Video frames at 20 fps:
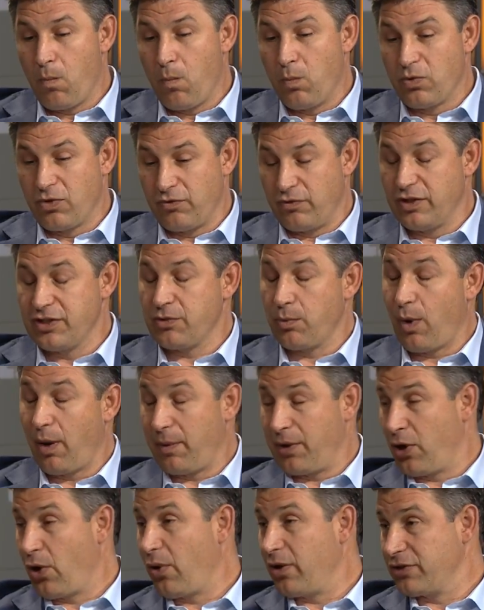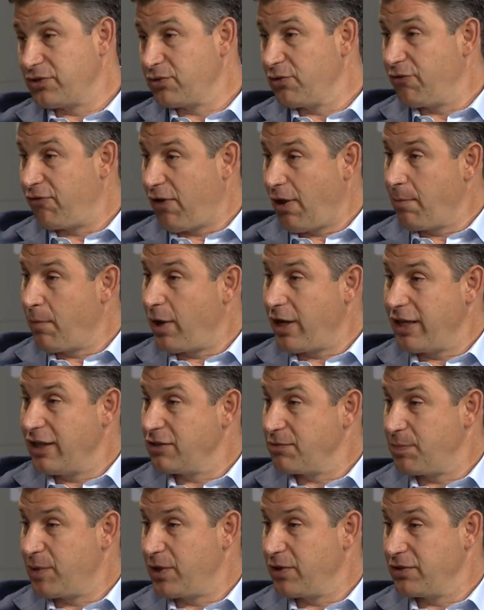the reason why we call it SoFi Money is
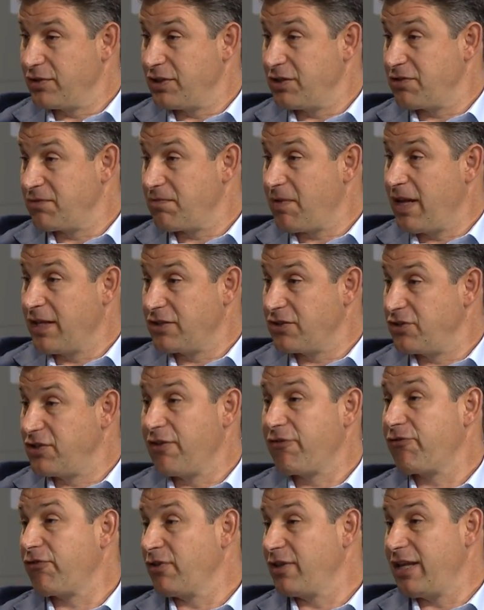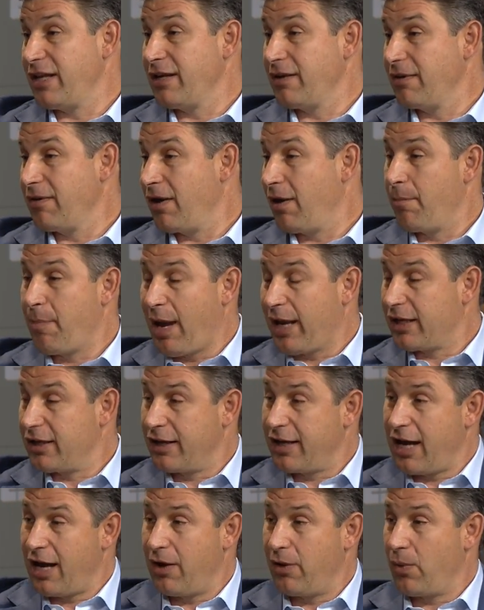because it's, it's different than a bank
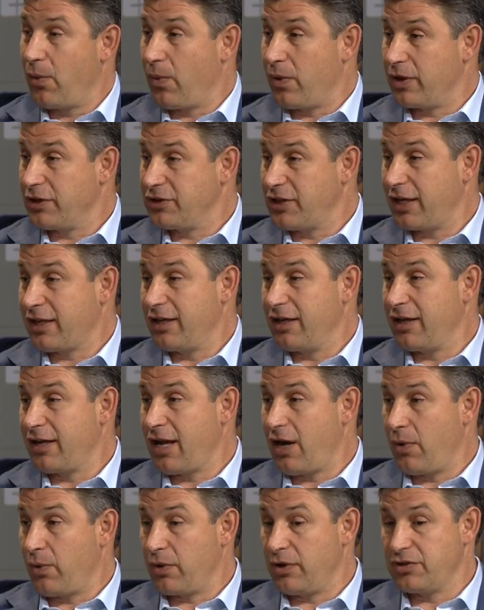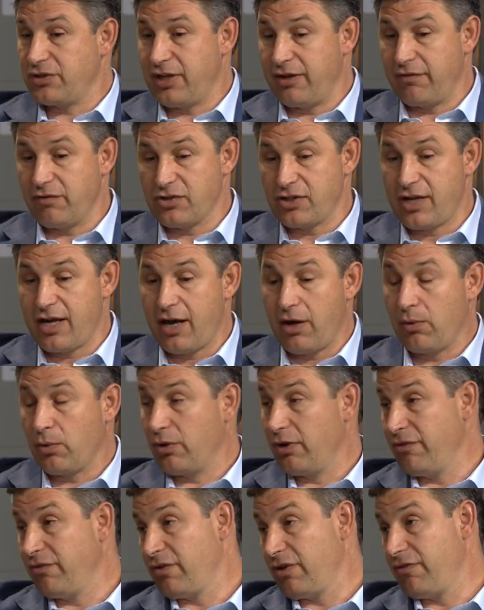account or a checking account or a savings account or
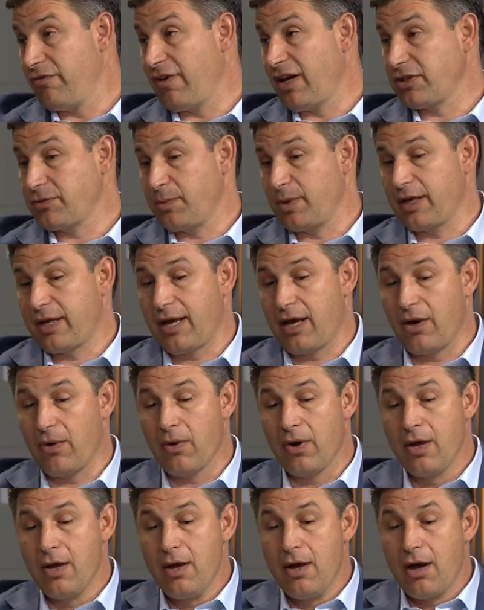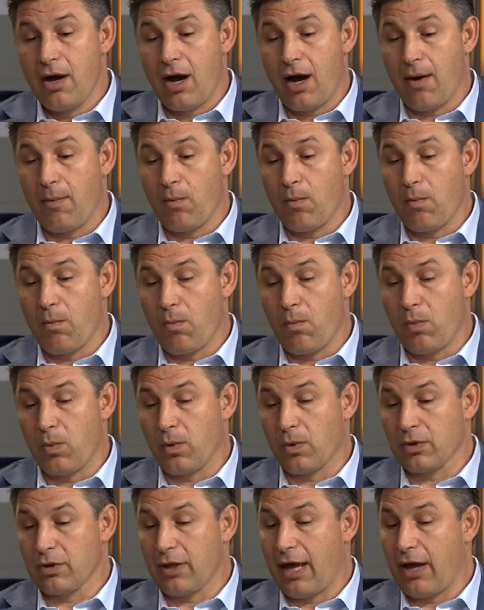even an investment account. Um,
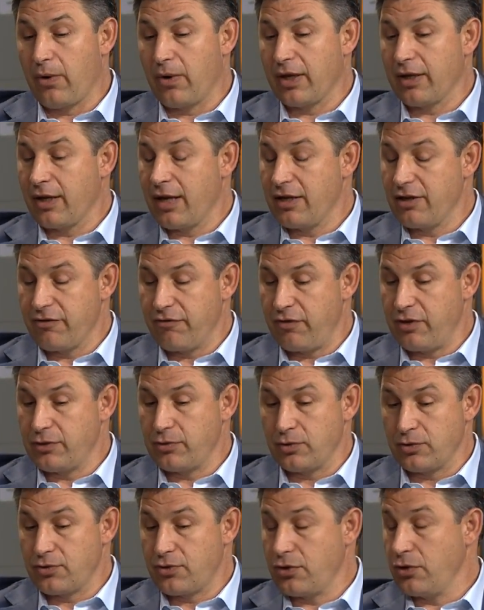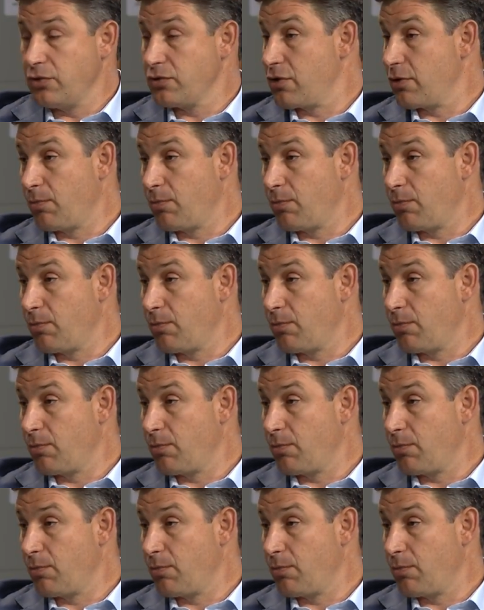we're allowing individuals to use their